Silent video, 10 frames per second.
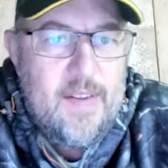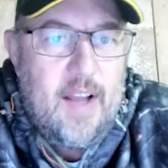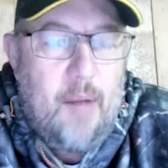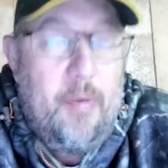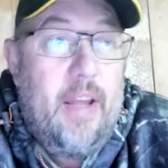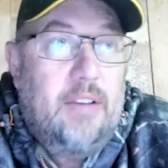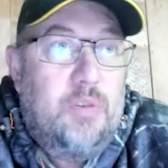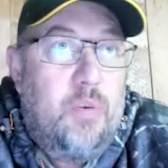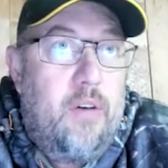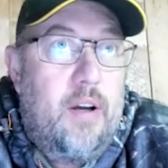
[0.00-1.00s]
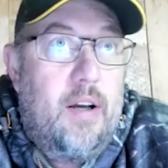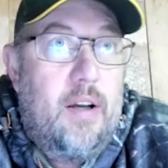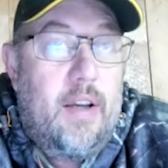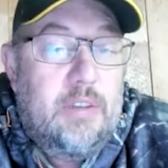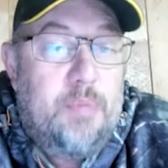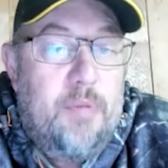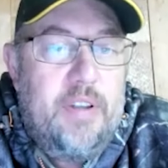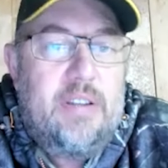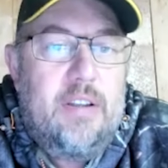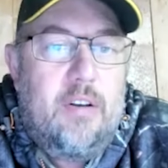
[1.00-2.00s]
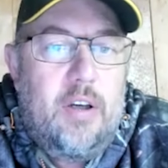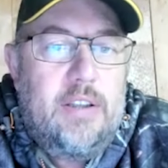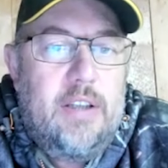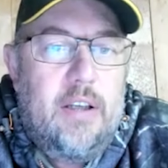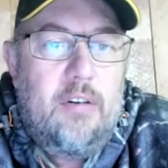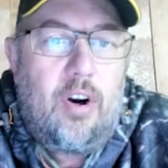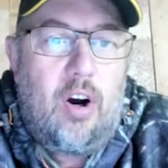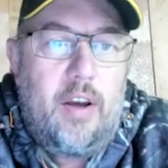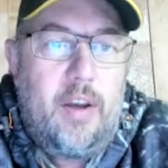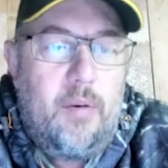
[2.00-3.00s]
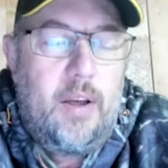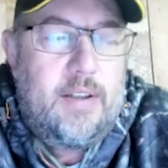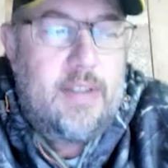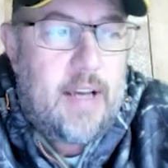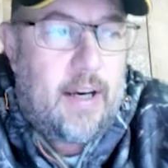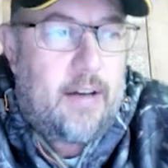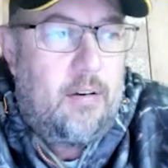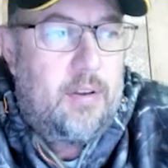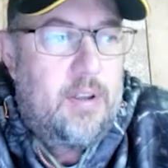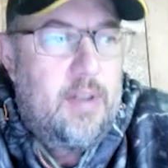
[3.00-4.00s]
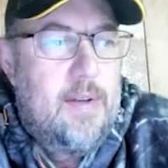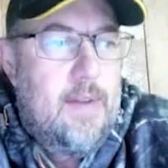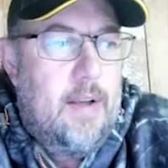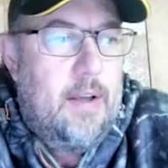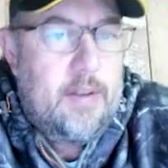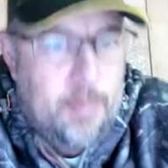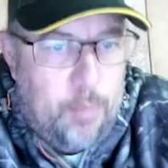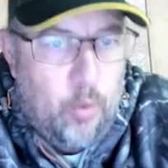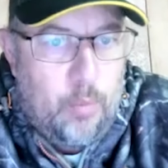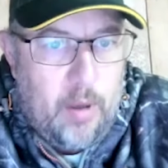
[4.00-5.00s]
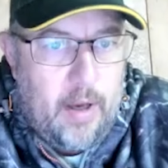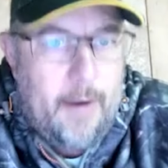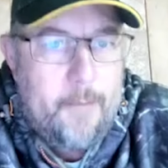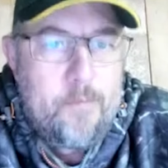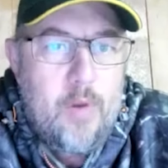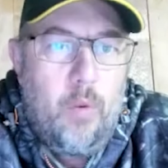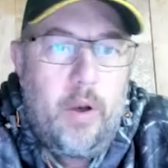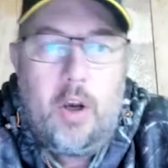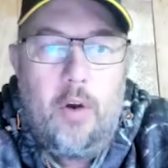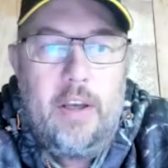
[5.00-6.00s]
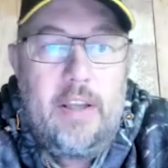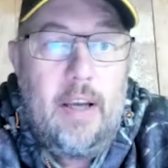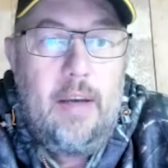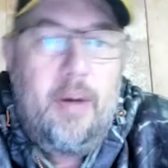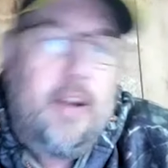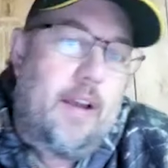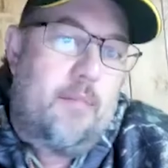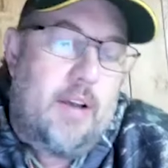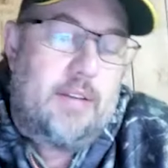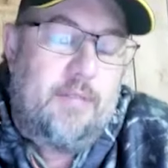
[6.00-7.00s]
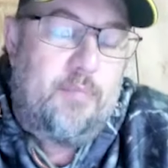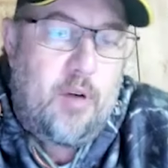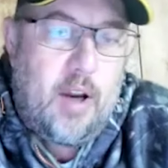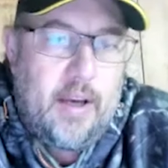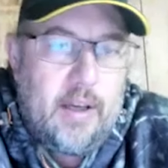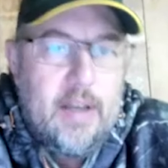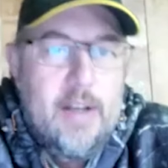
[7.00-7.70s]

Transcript: I mean, that's where Jasper Vista got his yellow card. He went and tackled the support player when Cody Taylor made that massive break.